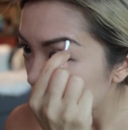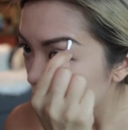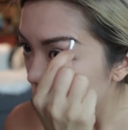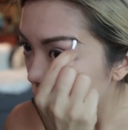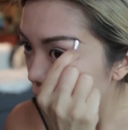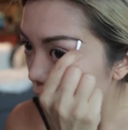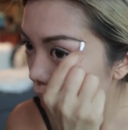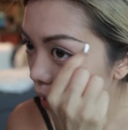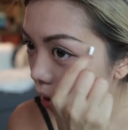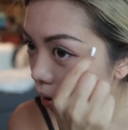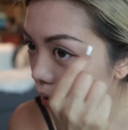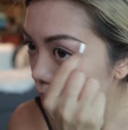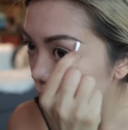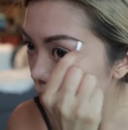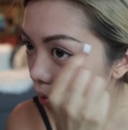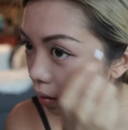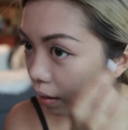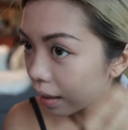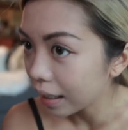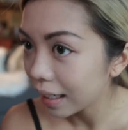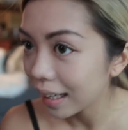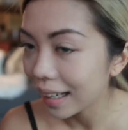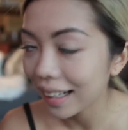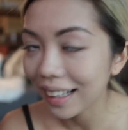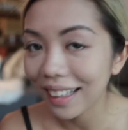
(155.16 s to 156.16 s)
There.
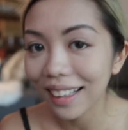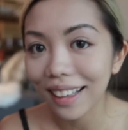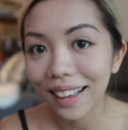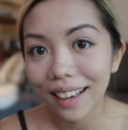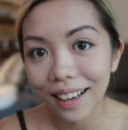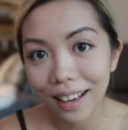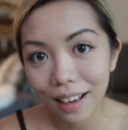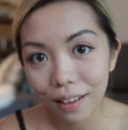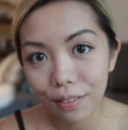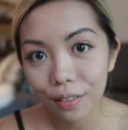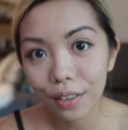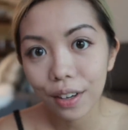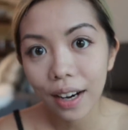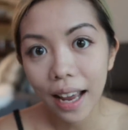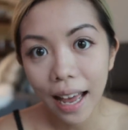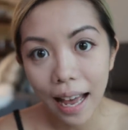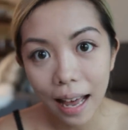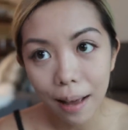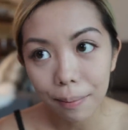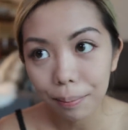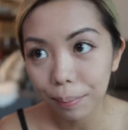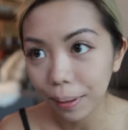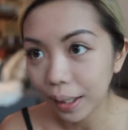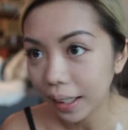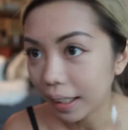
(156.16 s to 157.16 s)
Like it never
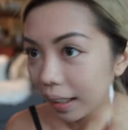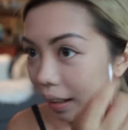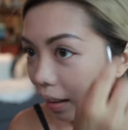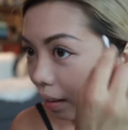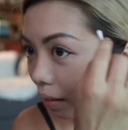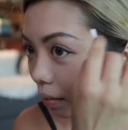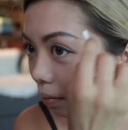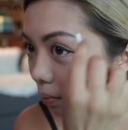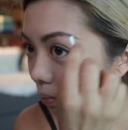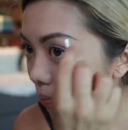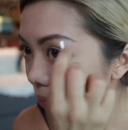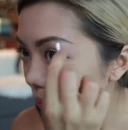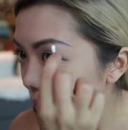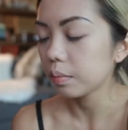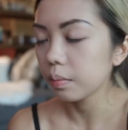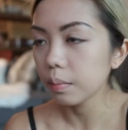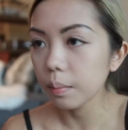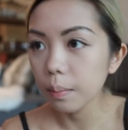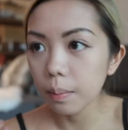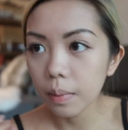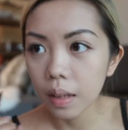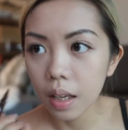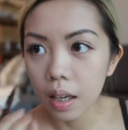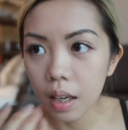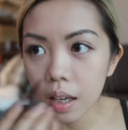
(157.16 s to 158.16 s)
happened.
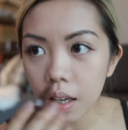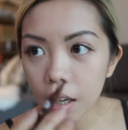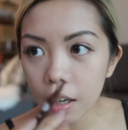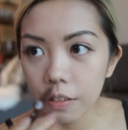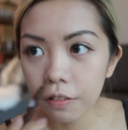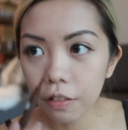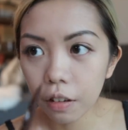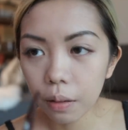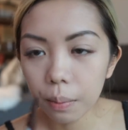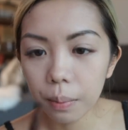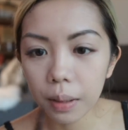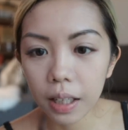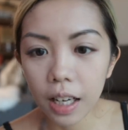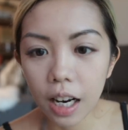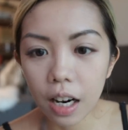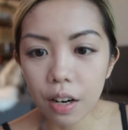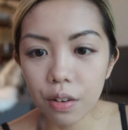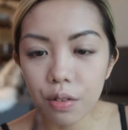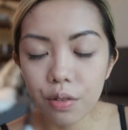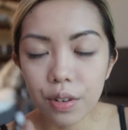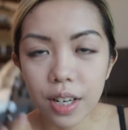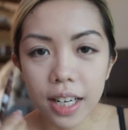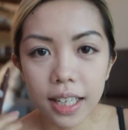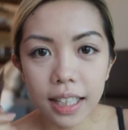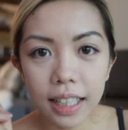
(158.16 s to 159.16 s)
For me, I
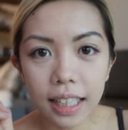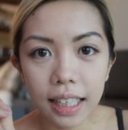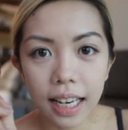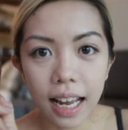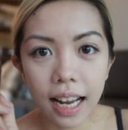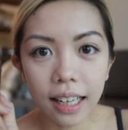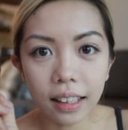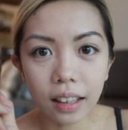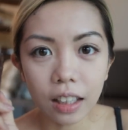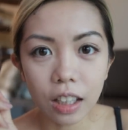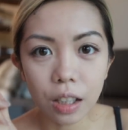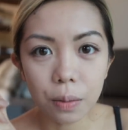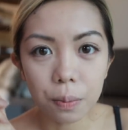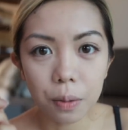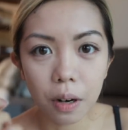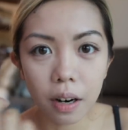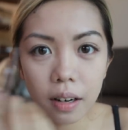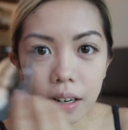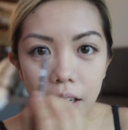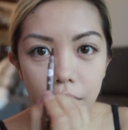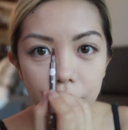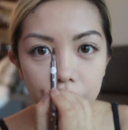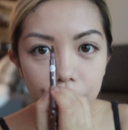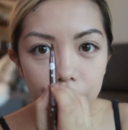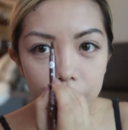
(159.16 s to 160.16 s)
really like this
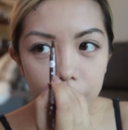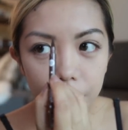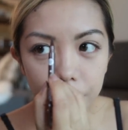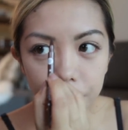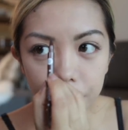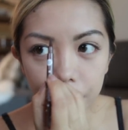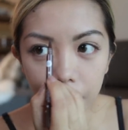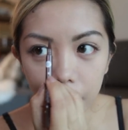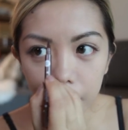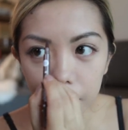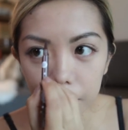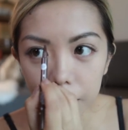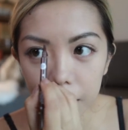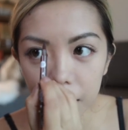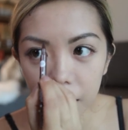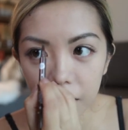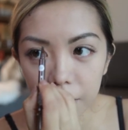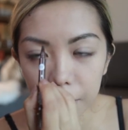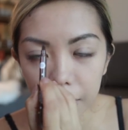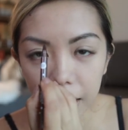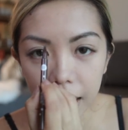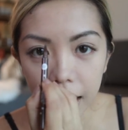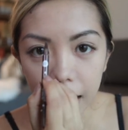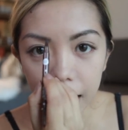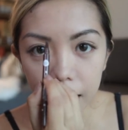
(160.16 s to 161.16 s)
product for the front bit
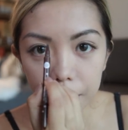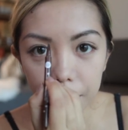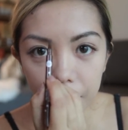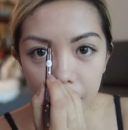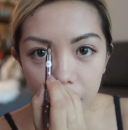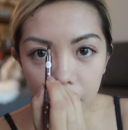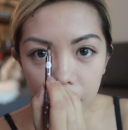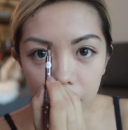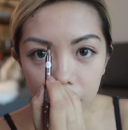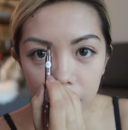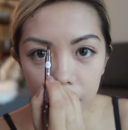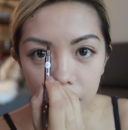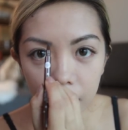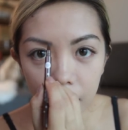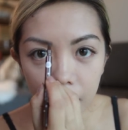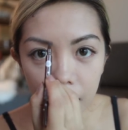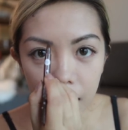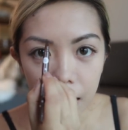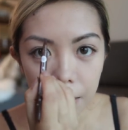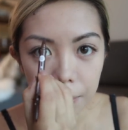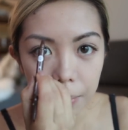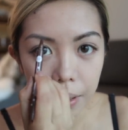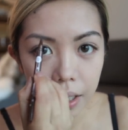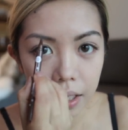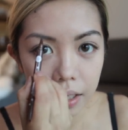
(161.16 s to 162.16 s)
of my eyebrow,
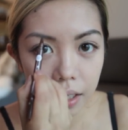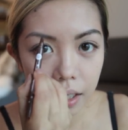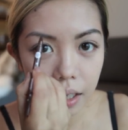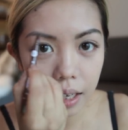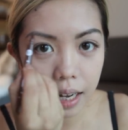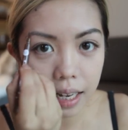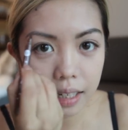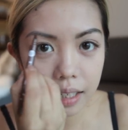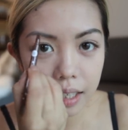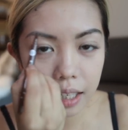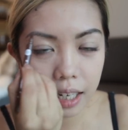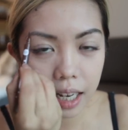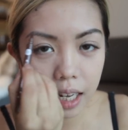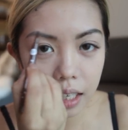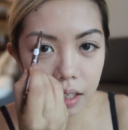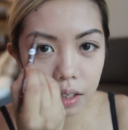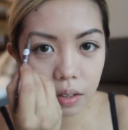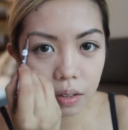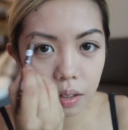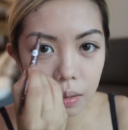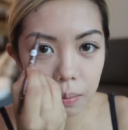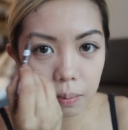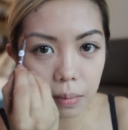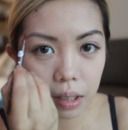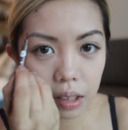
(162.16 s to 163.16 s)
but as it
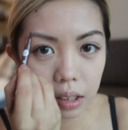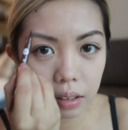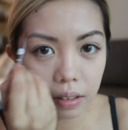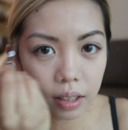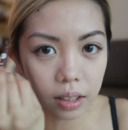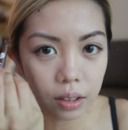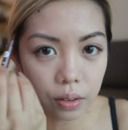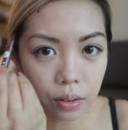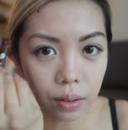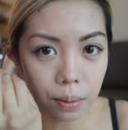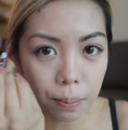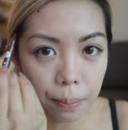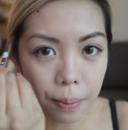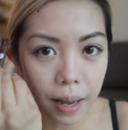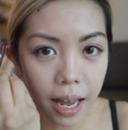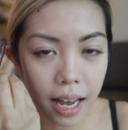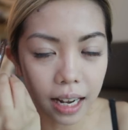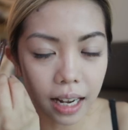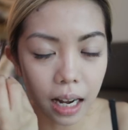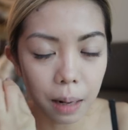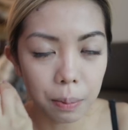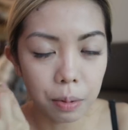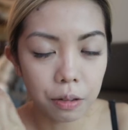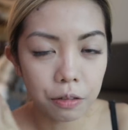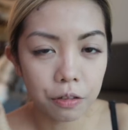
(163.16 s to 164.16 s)
gets to the middle and to the
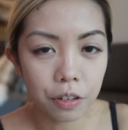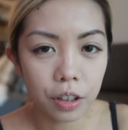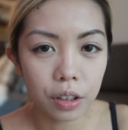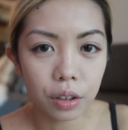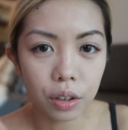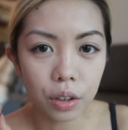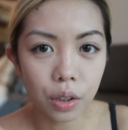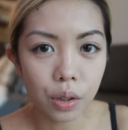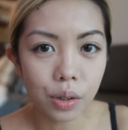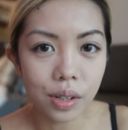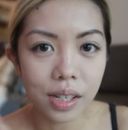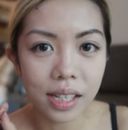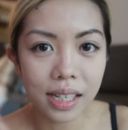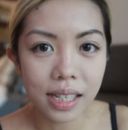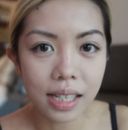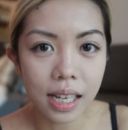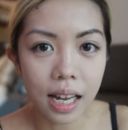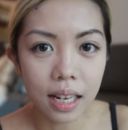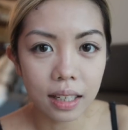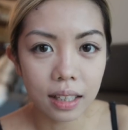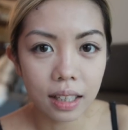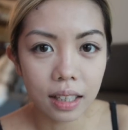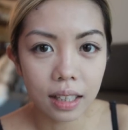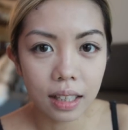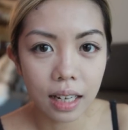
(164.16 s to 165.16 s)
back, I prefer to use a
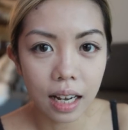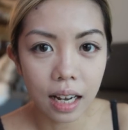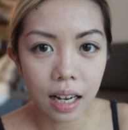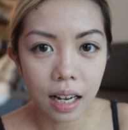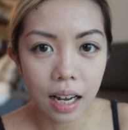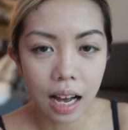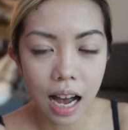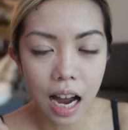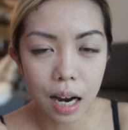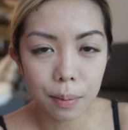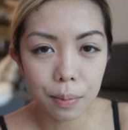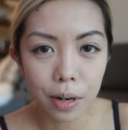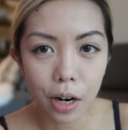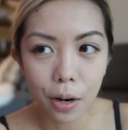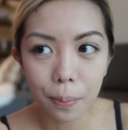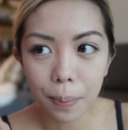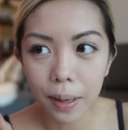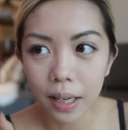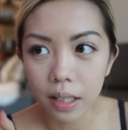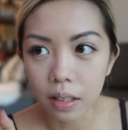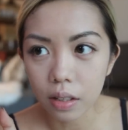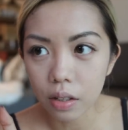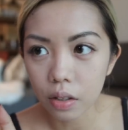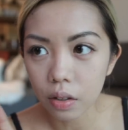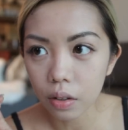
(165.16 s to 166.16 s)
standard eyebrow
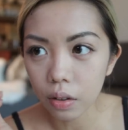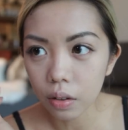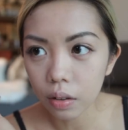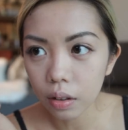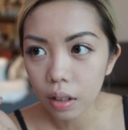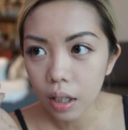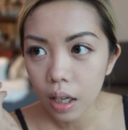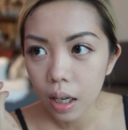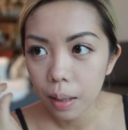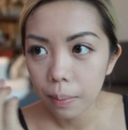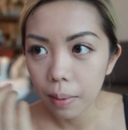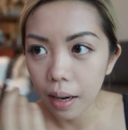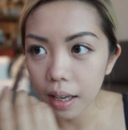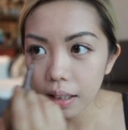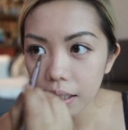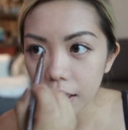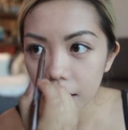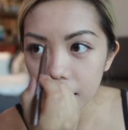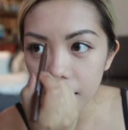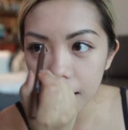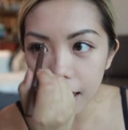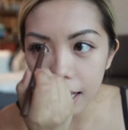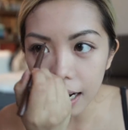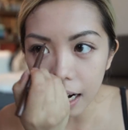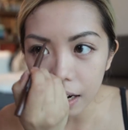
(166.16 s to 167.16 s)
pencil. But other
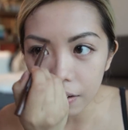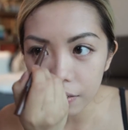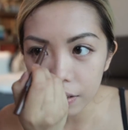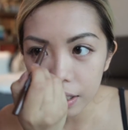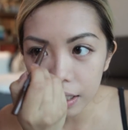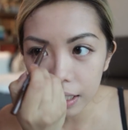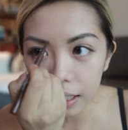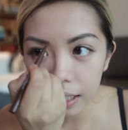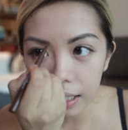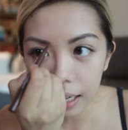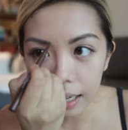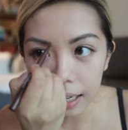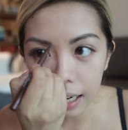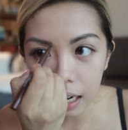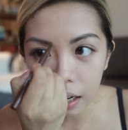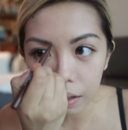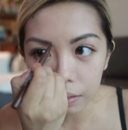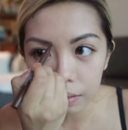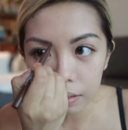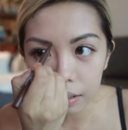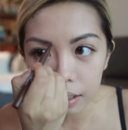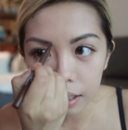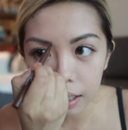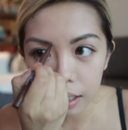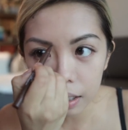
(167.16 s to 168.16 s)
than that, I really like how
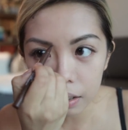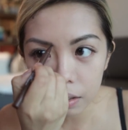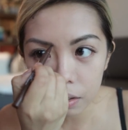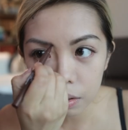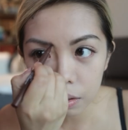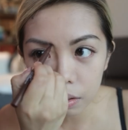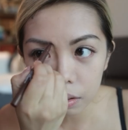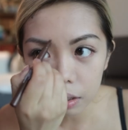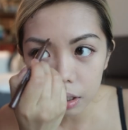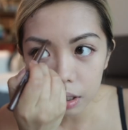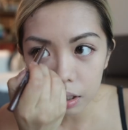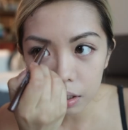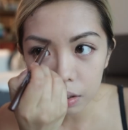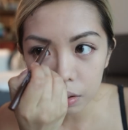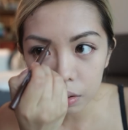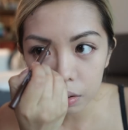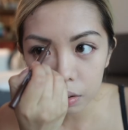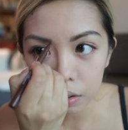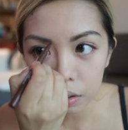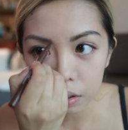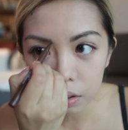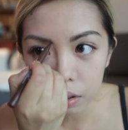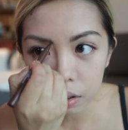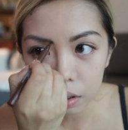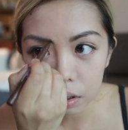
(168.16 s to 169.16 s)
natural it
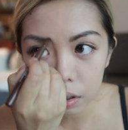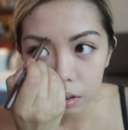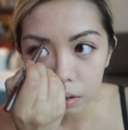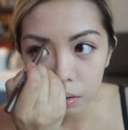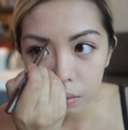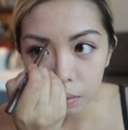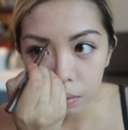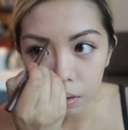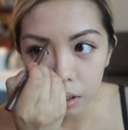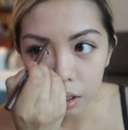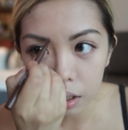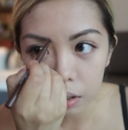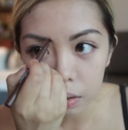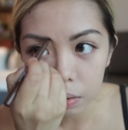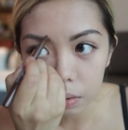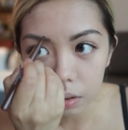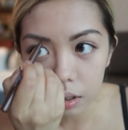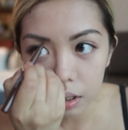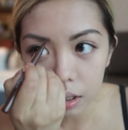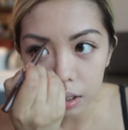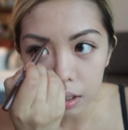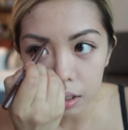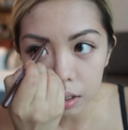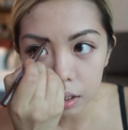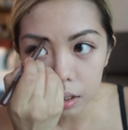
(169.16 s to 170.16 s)
looks when I do
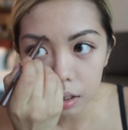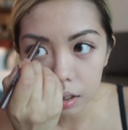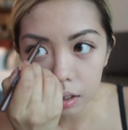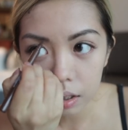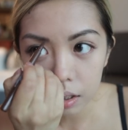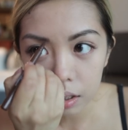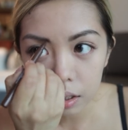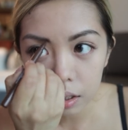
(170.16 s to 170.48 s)
this.